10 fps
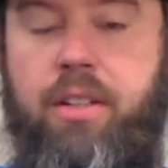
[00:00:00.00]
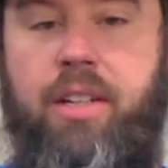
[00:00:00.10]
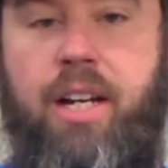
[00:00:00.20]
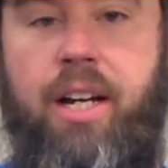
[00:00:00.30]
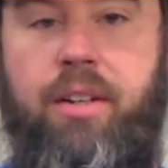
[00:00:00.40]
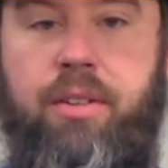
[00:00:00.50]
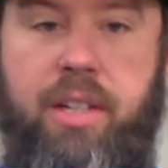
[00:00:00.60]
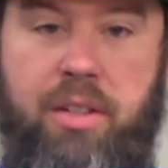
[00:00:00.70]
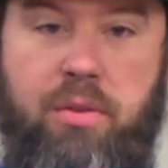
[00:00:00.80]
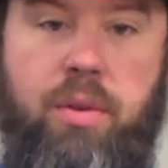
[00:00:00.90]
the Coyote
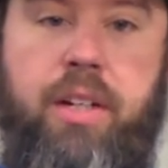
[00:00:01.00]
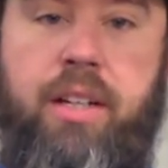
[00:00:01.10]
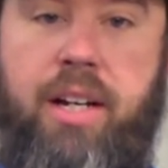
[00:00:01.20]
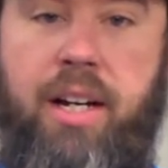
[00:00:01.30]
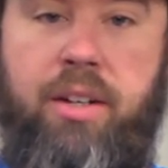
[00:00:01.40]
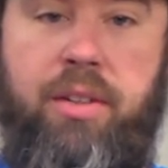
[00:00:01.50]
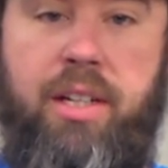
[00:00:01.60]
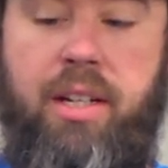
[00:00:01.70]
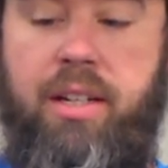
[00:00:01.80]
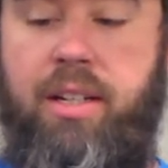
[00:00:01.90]
and you run the Coyote
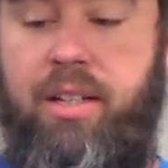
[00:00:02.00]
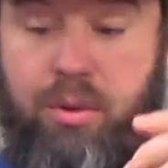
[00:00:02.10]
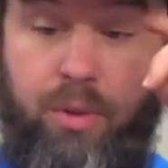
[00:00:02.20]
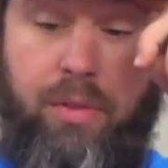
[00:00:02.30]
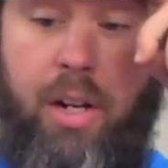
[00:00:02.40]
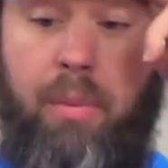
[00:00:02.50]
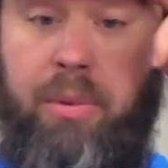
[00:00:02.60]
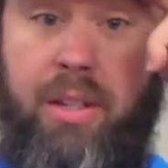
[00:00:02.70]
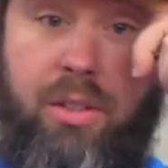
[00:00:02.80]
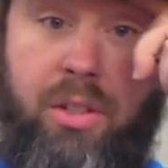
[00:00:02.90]
in any sort of
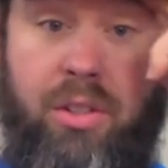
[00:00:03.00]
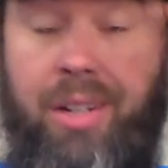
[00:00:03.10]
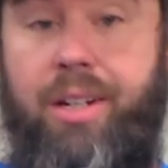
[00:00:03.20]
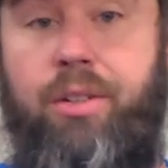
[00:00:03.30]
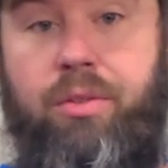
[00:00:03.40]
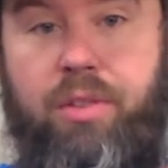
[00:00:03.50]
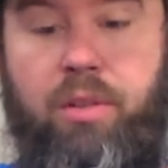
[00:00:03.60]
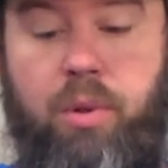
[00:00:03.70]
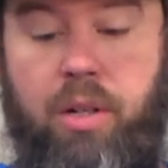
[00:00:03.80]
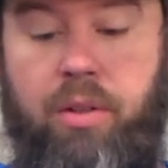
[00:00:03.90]
competition, you're not going to do very
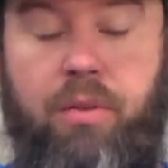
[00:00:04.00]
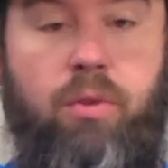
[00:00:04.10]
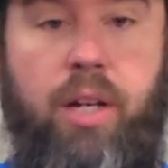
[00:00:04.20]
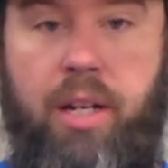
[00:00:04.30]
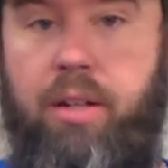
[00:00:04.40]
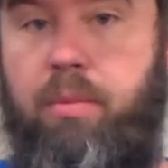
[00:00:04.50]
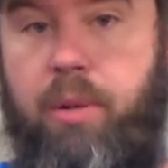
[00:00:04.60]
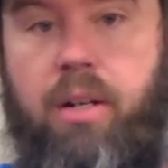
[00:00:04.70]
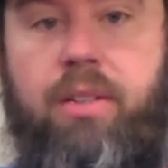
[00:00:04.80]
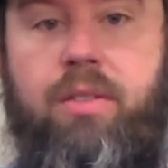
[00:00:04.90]
well right out of the
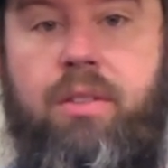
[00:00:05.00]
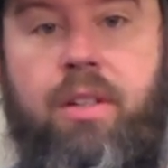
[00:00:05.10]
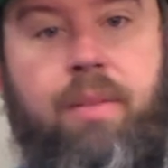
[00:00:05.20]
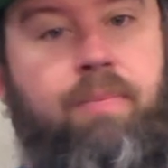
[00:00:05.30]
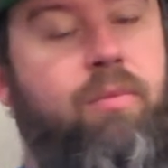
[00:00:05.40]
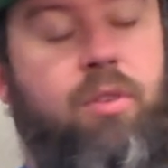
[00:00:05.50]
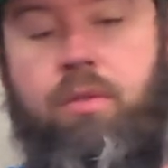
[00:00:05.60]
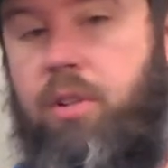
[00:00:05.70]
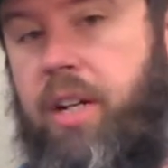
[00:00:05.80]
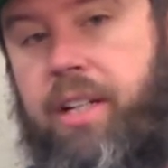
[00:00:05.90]
box for a
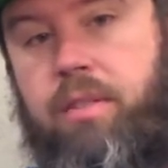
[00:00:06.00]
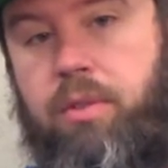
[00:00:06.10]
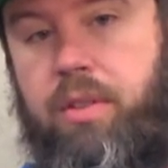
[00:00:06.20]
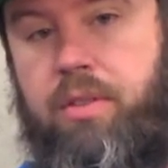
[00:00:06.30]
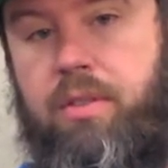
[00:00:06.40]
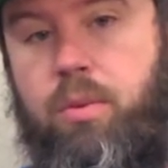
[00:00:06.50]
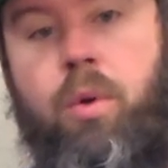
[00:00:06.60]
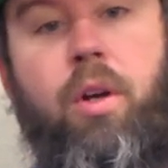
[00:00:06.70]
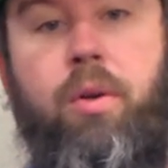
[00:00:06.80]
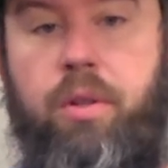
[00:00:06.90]
variety of reasons, and we'll
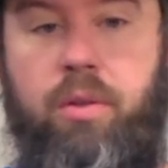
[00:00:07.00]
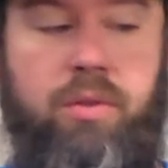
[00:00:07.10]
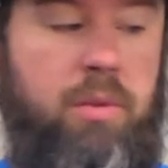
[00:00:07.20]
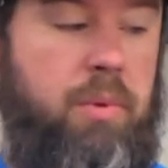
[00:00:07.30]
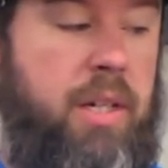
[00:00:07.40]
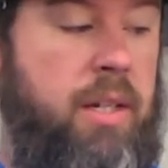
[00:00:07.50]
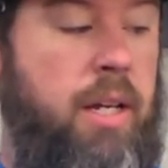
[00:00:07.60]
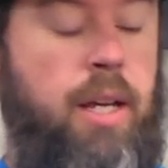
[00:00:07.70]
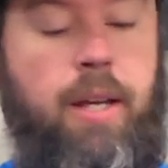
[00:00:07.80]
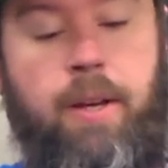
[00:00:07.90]
go into those in a minute.
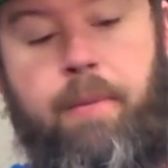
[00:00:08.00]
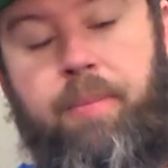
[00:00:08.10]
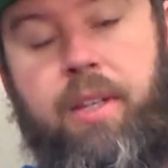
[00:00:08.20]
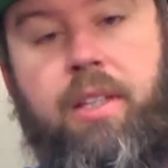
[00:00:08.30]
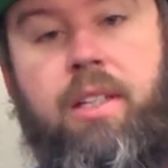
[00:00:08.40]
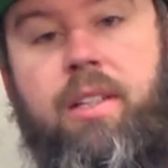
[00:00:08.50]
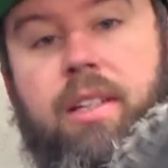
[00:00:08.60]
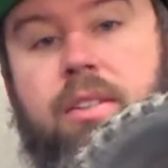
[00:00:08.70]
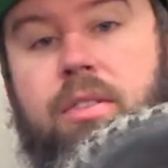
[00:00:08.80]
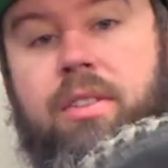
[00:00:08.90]
And then
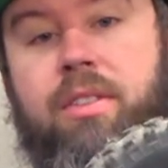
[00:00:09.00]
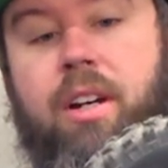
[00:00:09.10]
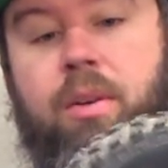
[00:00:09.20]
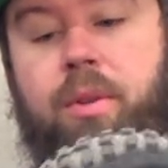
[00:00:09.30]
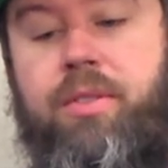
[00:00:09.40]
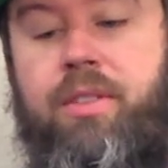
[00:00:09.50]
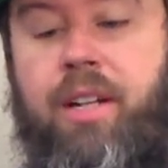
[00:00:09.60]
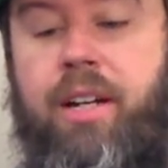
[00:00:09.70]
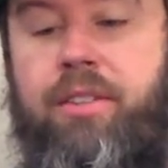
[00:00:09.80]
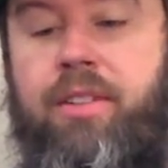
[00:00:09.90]
these are the stock wheels and
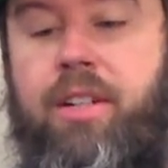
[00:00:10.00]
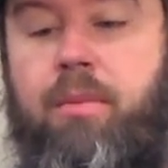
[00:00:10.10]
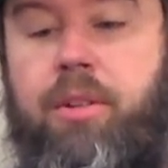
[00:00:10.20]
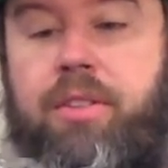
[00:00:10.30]
tires that come on the